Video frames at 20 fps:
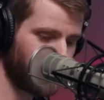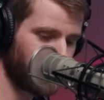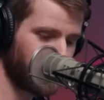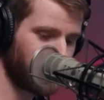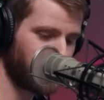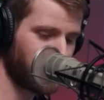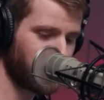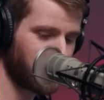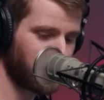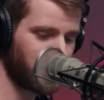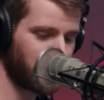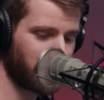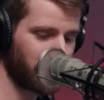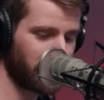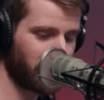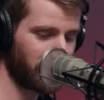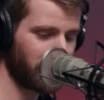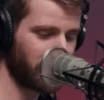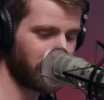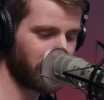
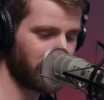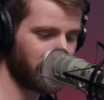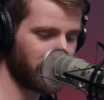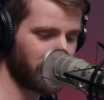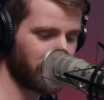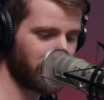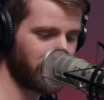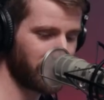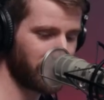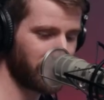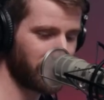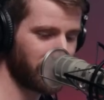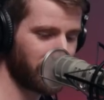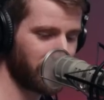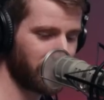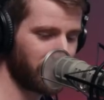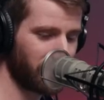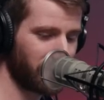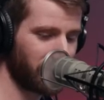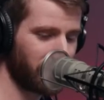
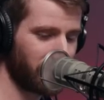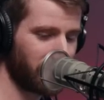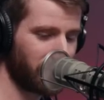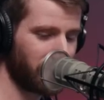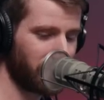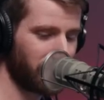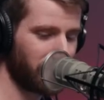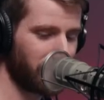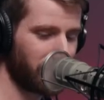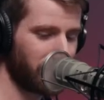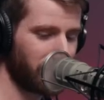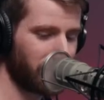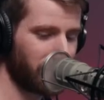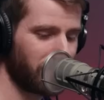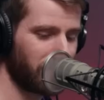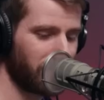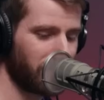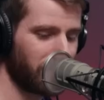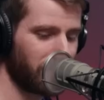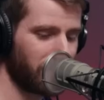
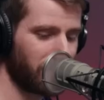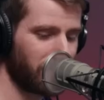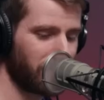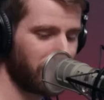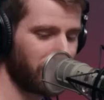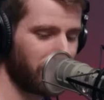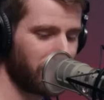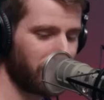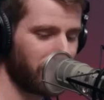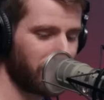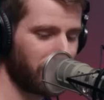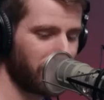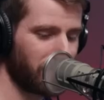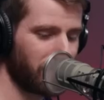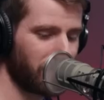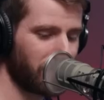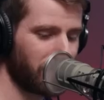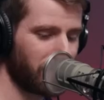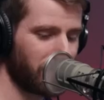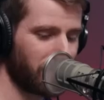
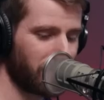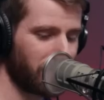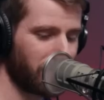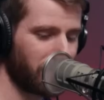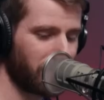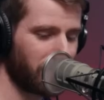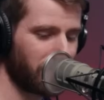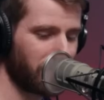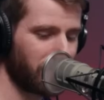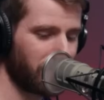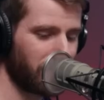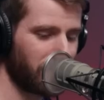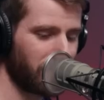(silent)